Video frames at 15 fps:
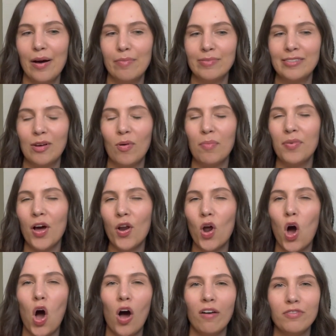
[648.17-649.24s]
So I'm
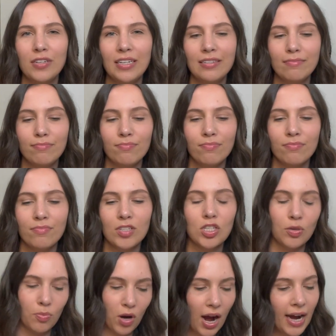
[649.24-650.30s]
not often
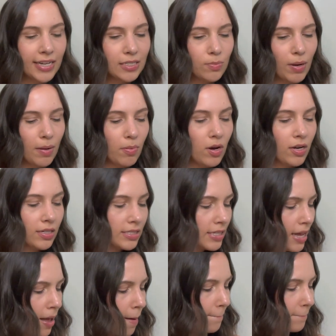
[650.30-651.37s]
surprised by books,
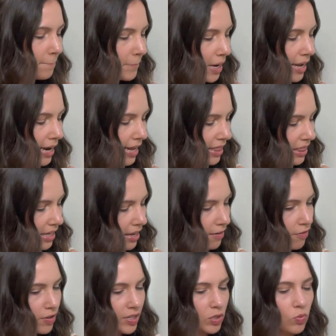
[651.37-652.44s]
but I think
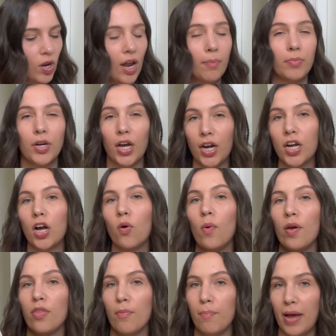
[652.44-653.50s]
for this one, I'm gonna go
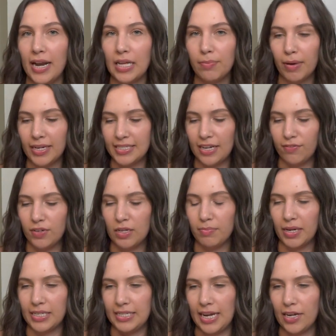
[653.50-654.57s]
with Betty by Tiffany
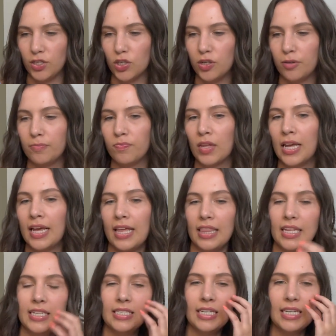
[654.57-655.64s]
McDaniel.
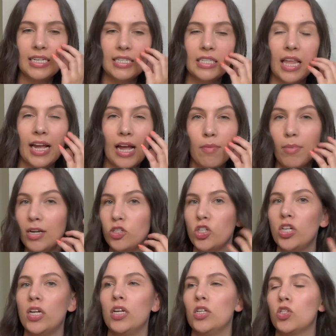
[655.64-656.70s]
This is, like I
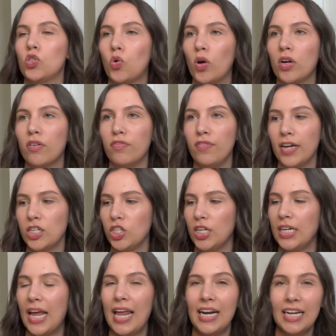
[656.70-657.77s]
mentioned, a historical
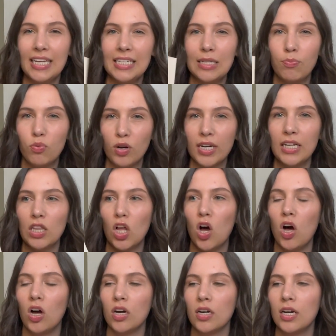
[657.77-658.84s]
fiction, and it is pretty
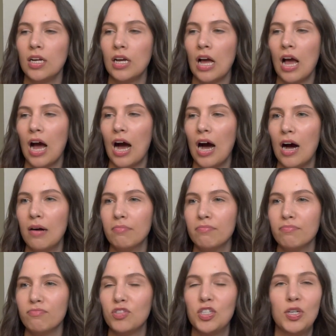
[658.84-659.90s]
long.
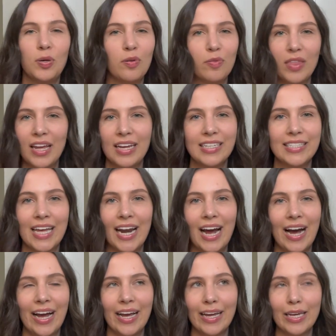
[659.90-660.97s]
2 things that
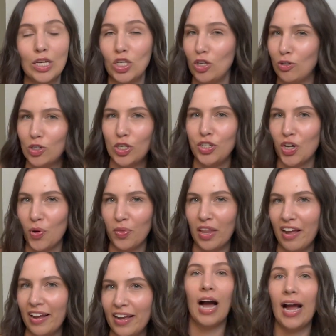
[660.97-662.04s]
I usually don't
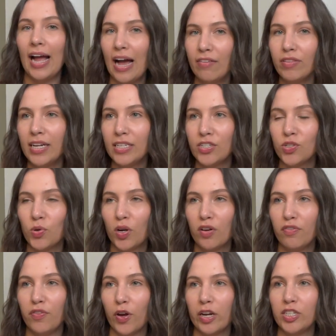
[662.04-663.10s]
like. I have liked
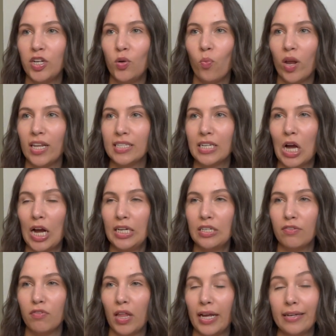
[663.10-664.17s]
historical fiction when it's kind
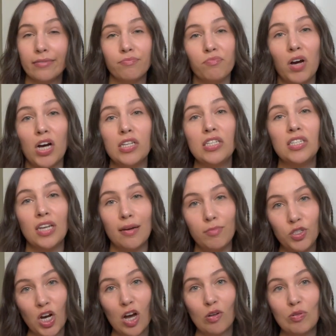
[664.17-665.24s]
of like a
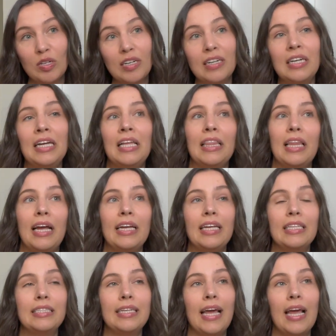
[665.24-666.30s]
subgenre, like
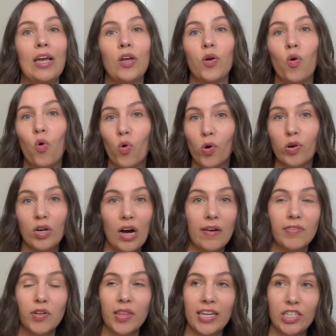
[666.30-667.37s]
it's a horror
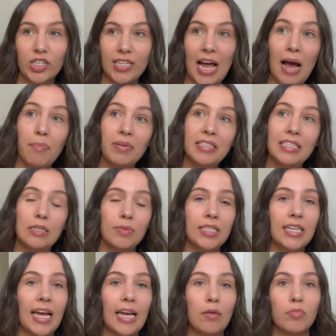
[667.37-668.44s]
novel that just happens to be
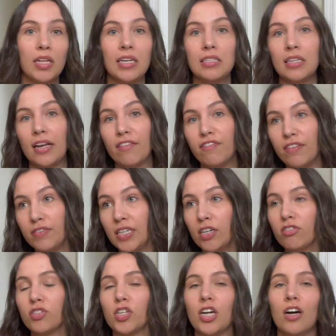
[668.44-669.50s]
taking place like 50
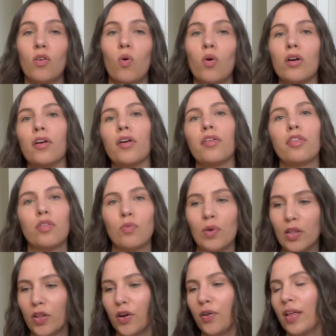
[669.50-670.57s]
years ago, or a
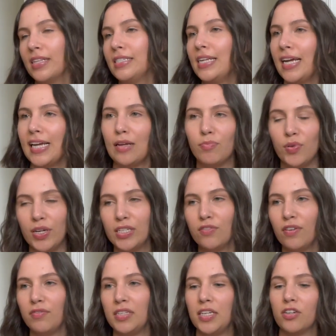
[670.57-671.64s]
thriller that's taking place
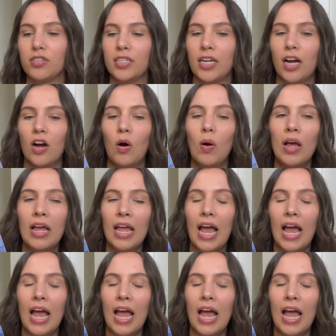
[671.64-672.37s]
50 years ago.